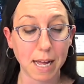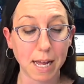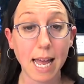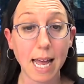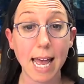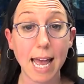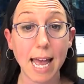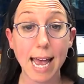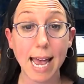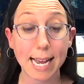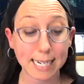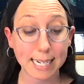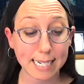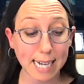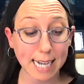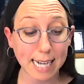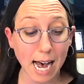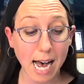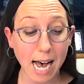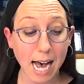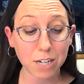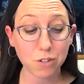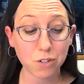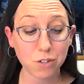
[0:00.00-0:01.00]
And
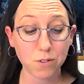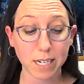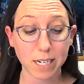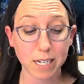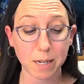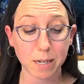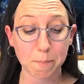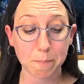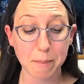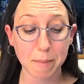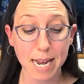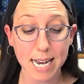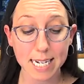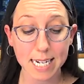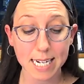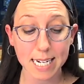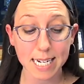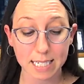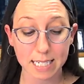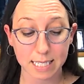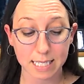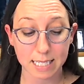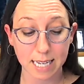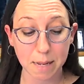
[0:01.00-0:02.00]
God created man in
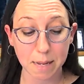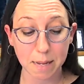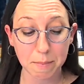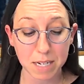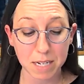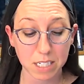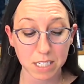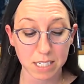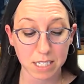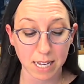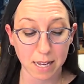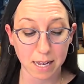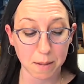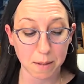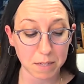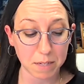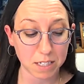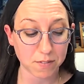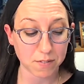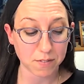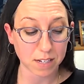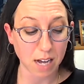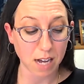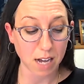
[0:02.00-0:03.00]
his image. In the image
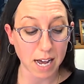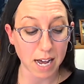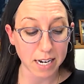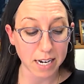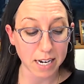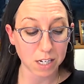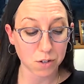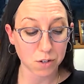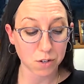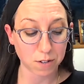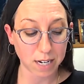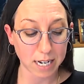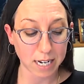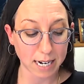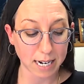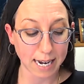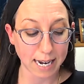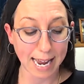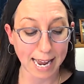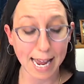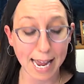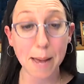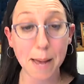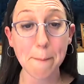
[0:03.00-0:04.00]
of God, he created
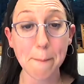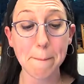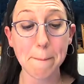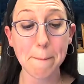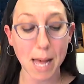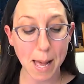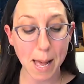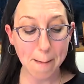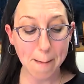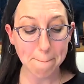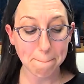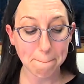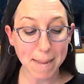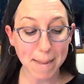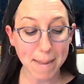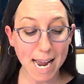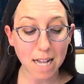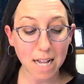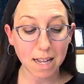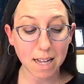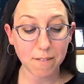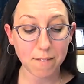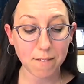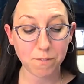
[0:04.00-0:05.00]
him.
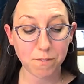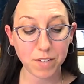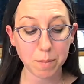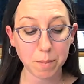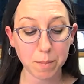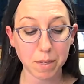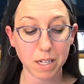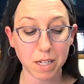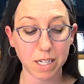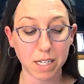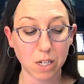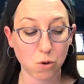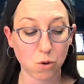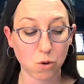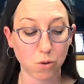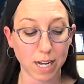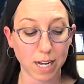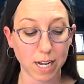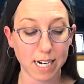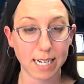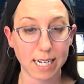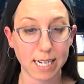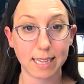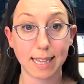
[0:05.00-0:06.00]
Male and female, he
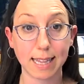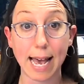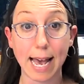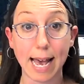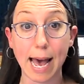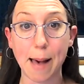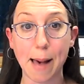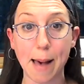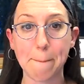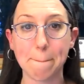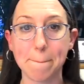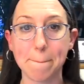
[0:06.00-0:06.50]
created them.